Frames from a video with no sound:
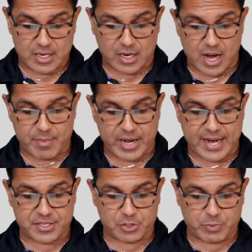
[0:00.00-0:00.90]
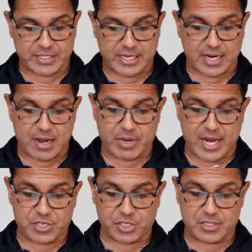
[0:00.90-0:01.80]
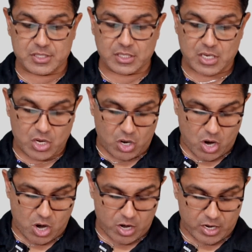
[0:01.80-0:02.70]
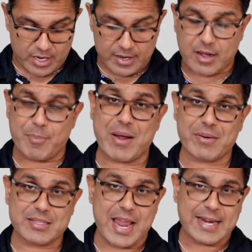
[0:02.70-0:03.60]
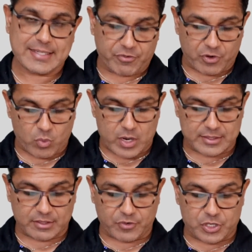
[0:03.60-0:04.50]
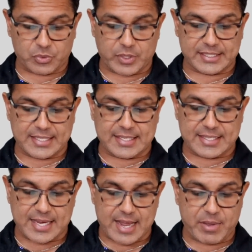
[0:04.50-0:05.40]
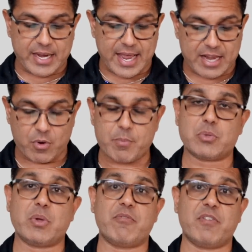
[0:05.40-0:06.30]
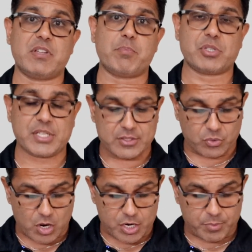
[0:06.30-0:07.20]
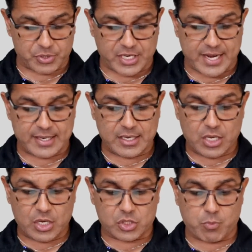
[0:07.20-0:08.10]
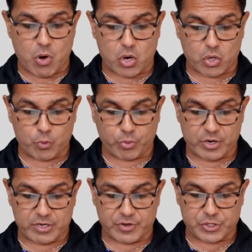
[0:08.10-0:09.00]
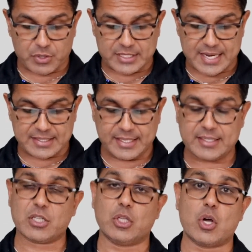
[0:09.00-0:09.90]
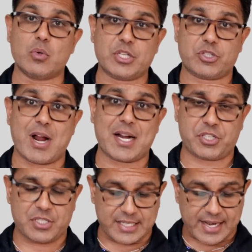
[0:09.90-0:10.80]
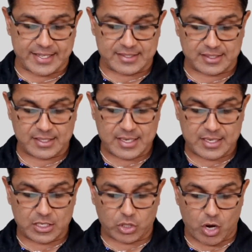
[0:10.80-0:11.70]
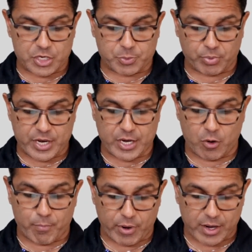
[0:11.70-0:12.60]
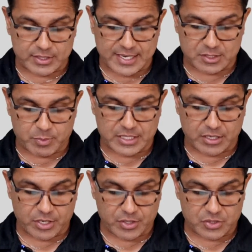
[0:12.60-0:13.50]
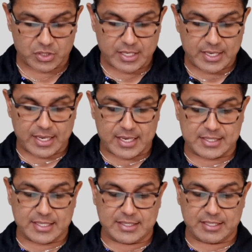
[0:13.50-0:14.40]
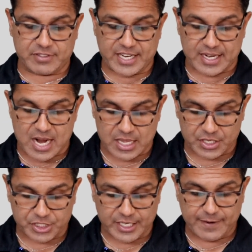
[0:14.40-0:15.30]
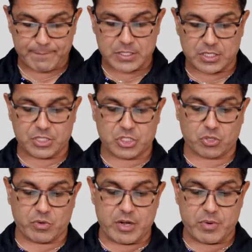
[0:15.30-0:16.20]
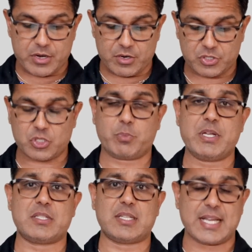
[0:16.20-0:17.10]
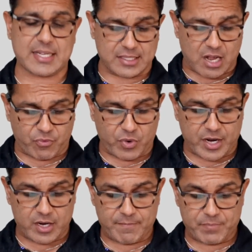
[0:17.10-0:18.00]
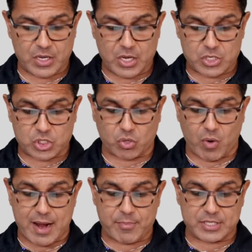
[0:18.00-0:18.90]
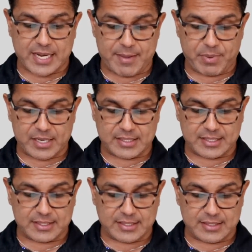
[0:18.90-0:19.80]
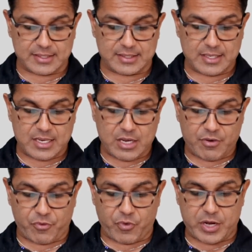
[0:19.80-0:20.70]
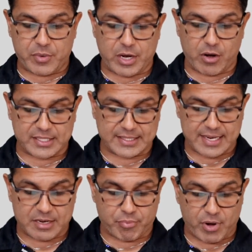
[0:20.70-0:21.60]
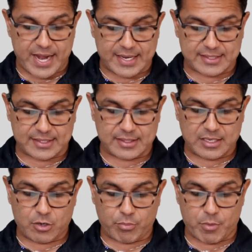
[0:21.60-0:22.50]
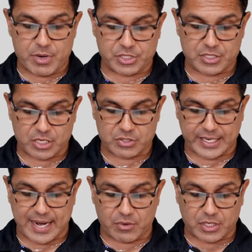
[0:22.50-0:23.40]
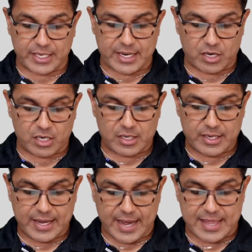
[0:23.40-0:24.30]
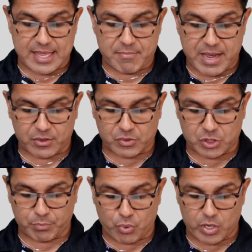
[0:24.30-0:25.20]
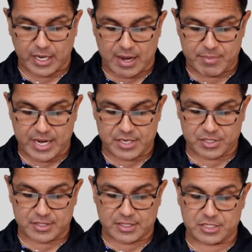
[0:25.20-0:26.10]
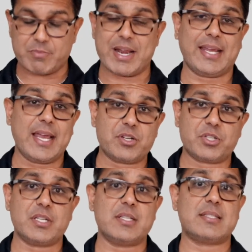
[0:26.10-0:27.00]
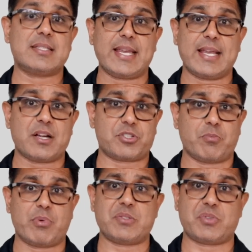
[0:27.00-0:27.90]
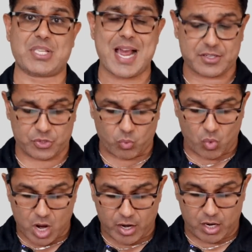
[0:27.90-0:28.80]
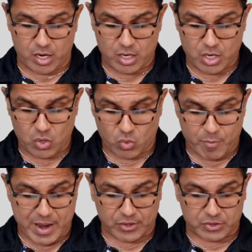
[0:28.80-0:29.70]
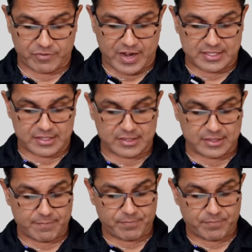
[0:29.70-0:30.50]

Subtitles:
Common HSPT accommodations are about 8 different ones. The first one, extended timing, anywhere between 50% to 100%, small group or individual testing to low distraction settings, large print or braille test materials, assistive technology such as screen readers or speech-to-text software, scribe or typing assistance, frequent or extended breaks, permission to use a calculator, and then medical support accommodations such as medications, taking extra breaks for snacks or water, or medical devices.